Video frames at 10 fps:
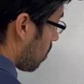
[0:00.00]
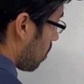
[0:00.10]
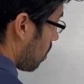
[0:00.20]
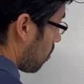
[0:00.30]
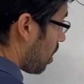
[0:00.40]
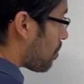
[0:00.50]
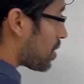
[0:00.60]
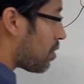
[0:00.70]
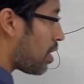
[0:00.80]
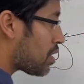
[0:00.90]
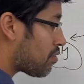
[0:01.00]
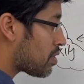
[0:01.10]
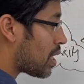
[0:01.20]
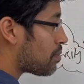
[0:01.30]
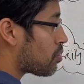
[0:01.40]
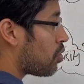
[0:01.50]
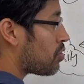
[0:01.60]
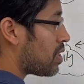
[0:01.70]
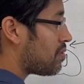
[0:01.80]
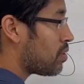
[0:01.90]
Right, but there are different types of
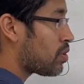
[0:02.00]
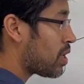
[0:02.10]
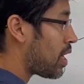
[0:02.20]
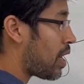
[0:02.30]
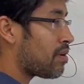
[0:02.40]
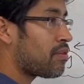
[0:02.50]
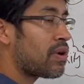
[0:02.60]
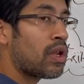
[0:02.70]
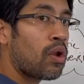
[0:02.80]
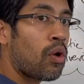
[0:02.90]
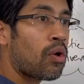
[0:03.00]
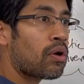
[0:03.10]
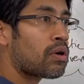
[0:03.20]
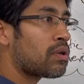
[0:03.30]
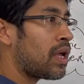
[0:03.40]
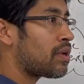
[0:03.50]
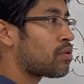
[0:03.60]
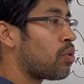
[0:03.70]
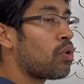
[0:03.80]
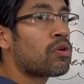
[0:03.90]
quadrats. If you're looking at very long, like
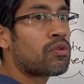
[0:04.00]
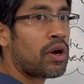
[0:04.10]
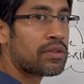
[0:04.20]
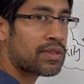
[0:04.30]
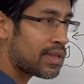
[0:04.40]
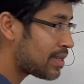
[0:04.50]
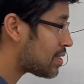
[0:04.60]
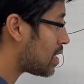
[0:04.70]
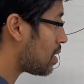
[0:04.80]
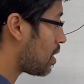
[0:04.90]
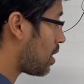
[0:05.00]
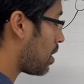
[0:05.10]
tall grasses and